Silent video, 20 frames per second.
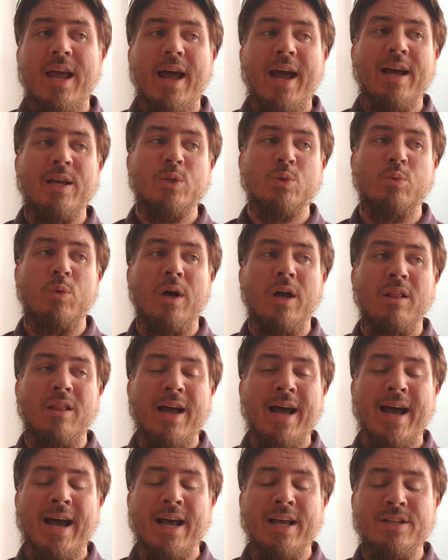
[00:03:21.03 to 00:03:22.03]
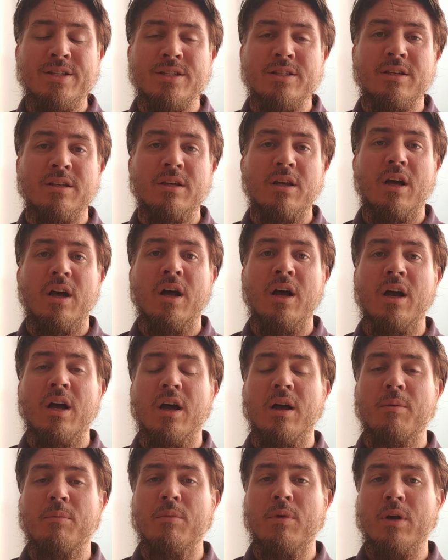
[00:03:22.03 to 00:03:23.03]
as well as
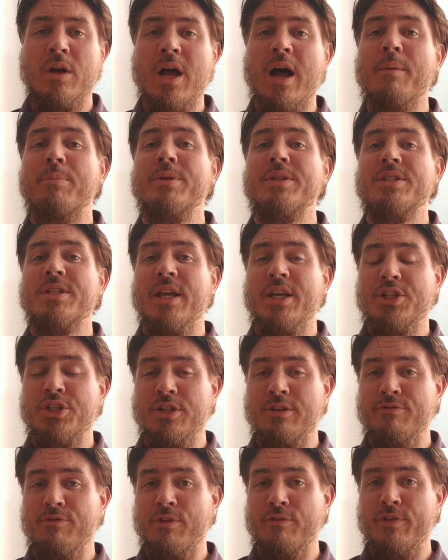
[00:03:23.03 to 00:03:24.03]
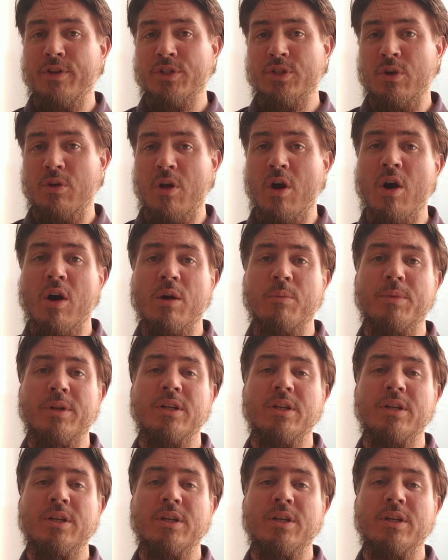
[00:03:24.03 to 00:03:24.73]
Um, compensation for physical harm.